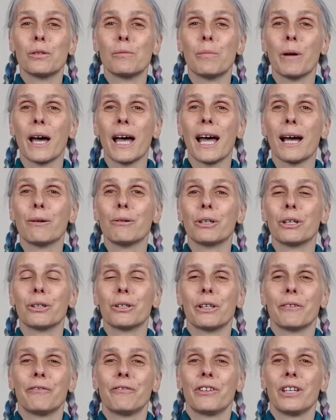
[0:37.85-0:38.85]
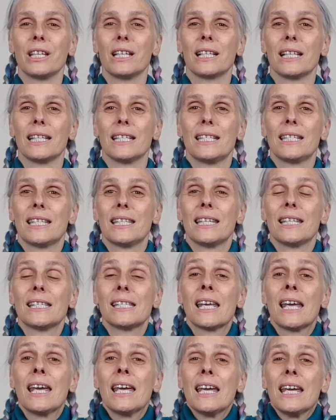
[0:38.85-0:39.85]
But how we're going to feel into this
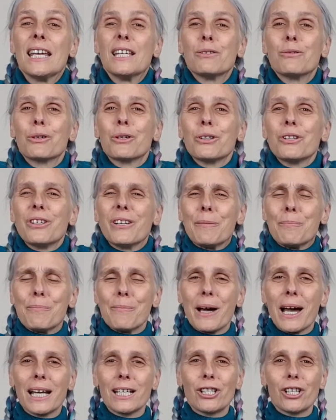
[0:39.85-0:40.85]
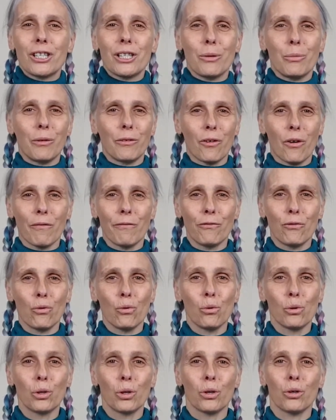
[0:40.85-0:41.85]
is we're going to imagine that we've got
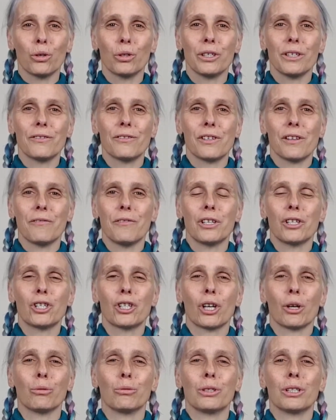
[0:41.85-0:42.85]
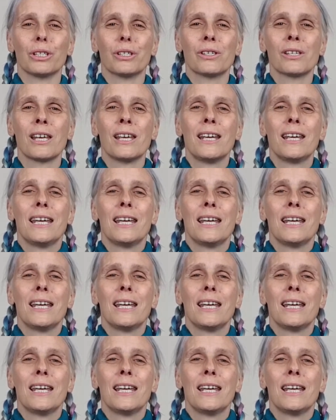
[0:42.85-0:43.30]
four corners of the shoulders.